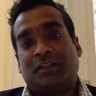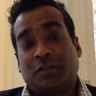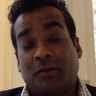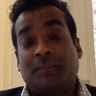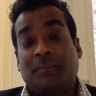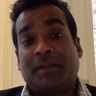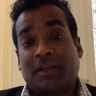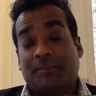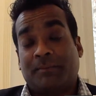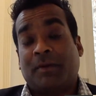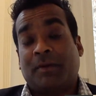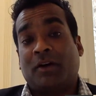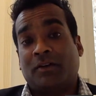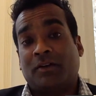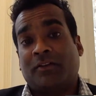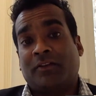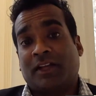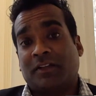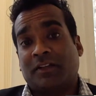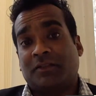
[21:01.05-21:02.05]
should be a part
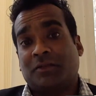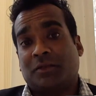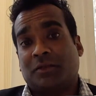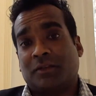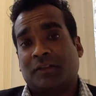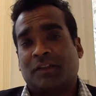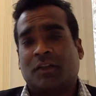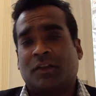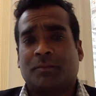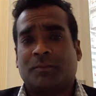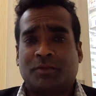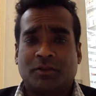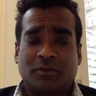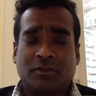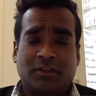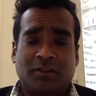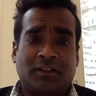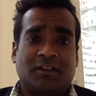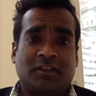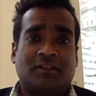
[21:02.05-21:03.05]
of that choice. The
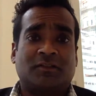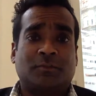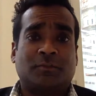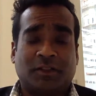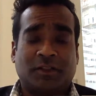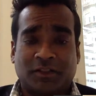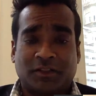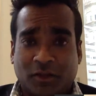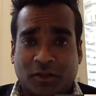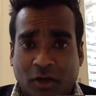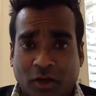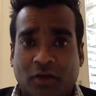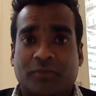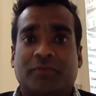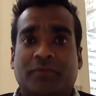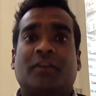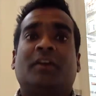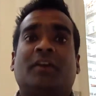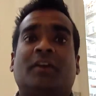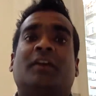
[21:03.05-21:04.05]
opportunity to switch it off
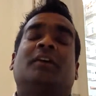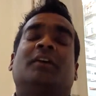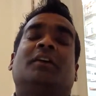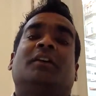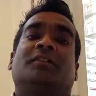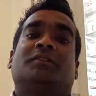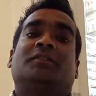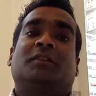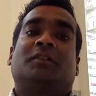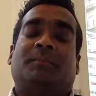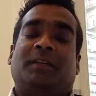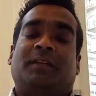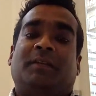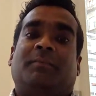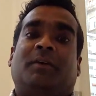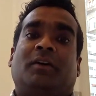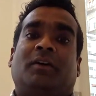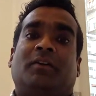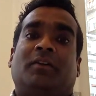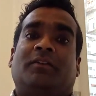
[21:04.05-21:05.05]
should be a
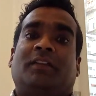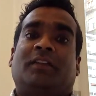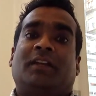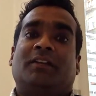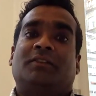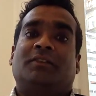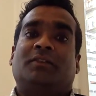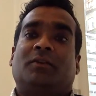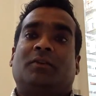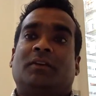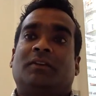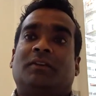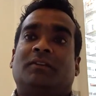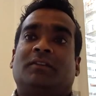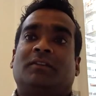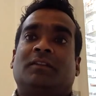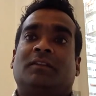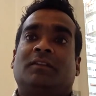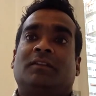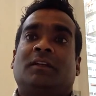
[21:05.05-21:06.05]
part of that
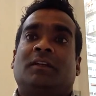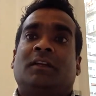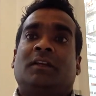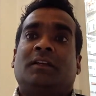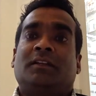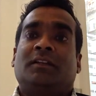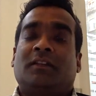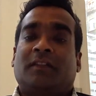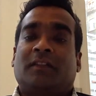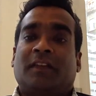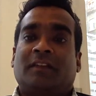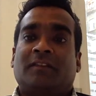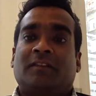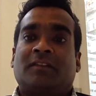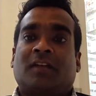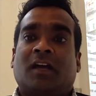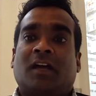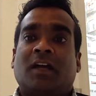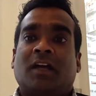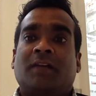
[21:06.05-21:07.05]
choice.
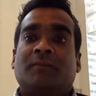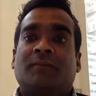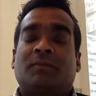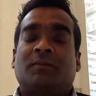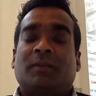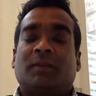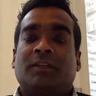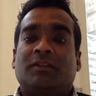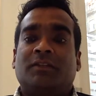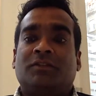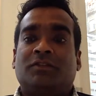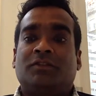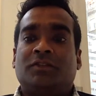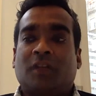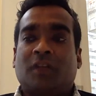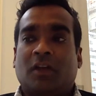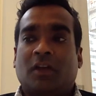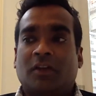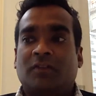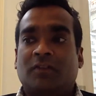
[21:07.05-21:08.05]
There's times when you
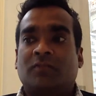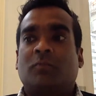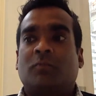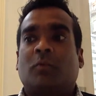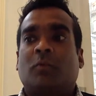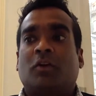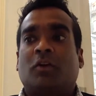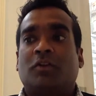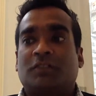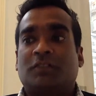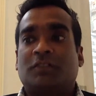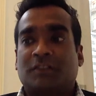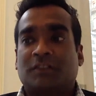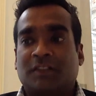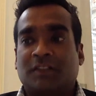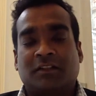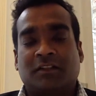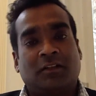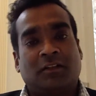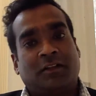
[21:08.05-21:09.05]
just want to
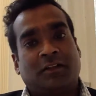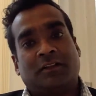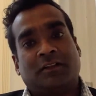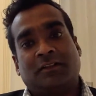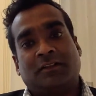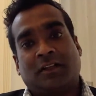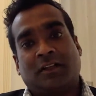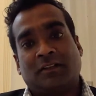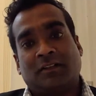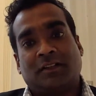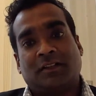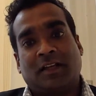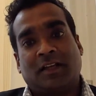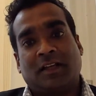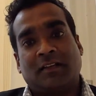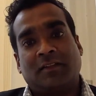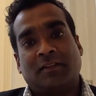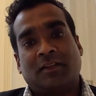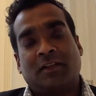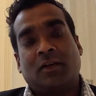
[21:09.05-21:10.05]
sit and look at a
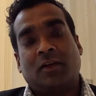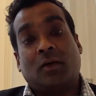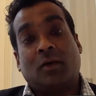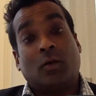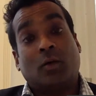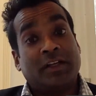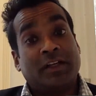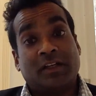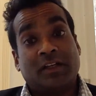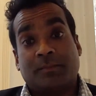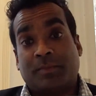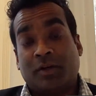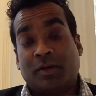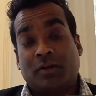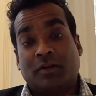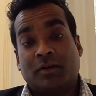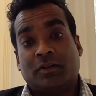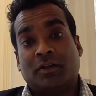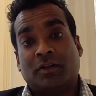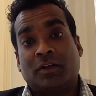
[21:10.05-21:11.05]
sunset, or read a
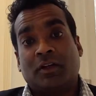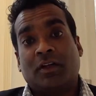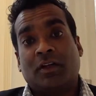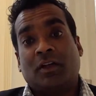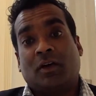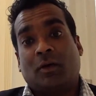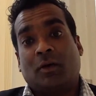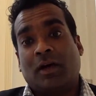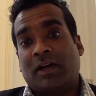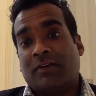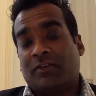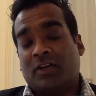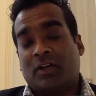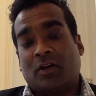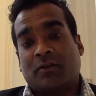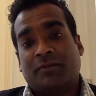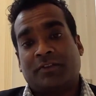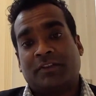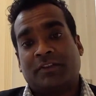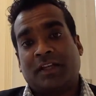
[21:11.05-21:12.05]
book, or have a
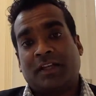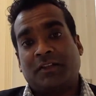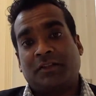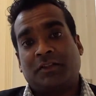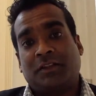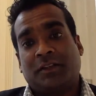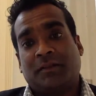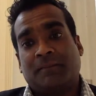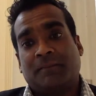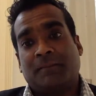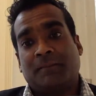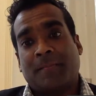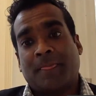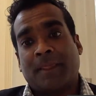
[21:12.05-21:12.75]
conversation.